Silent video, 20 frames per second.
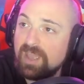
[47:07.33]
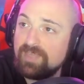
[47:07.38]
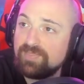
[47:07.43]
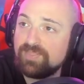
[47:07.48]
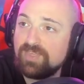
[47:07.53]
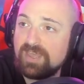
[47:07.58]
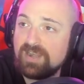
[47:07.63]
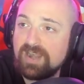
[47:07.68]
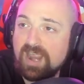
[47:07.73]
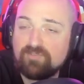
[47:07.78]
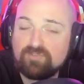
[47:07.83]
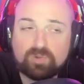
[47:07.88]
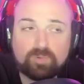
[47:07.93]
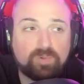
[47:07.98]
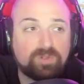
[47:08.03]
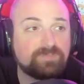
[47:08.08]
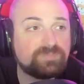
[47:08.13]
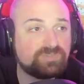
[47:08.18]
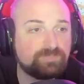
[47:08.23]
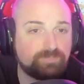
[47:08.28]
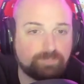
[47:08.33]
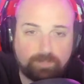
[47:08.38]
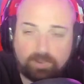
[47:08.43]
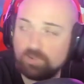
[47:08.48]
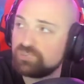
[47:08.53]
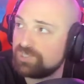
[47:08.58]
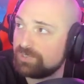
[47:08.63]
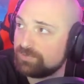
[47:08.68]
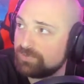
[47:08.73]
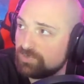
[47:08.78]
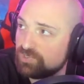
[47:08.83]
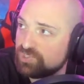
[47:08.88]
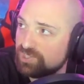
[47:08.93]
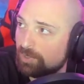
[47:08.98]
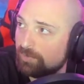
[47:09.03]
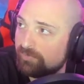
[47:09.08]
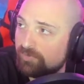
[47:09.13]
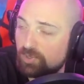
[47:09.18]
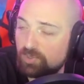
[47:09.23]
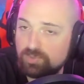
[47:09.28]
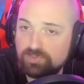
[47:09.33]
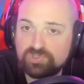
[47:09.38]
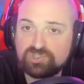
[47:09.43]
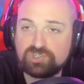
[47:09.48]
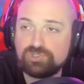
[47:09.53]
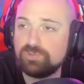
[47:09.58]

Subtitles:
and then everyone pulls out their cell phones.